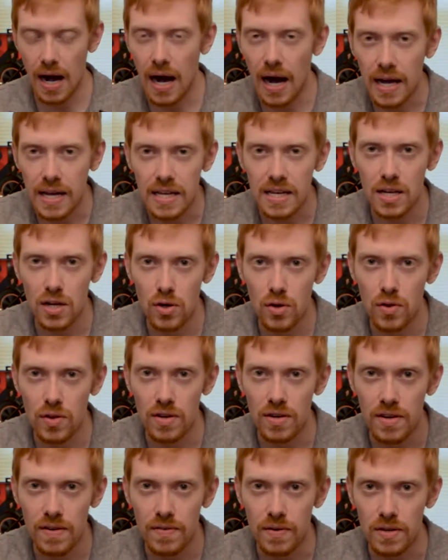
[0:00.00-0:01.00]
I could hear the
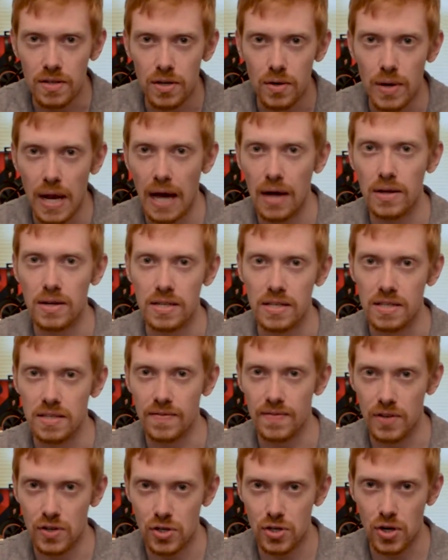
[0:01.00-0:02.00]
different tonalities
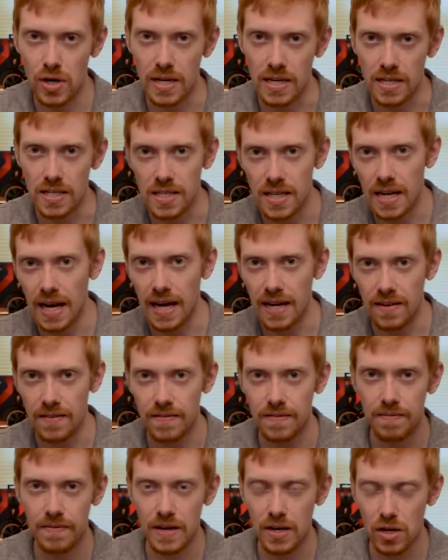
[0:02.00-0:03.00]
of the strings, and I could
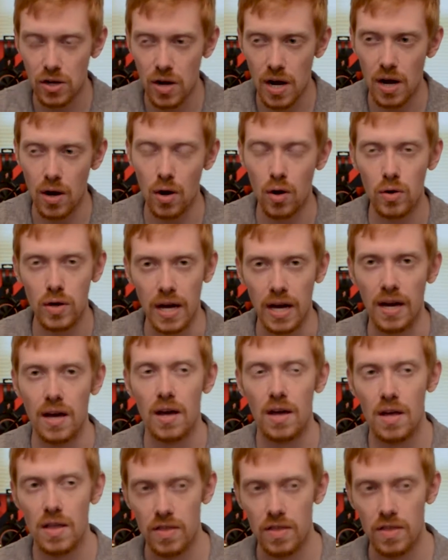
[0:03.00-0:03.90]
figure out, okay,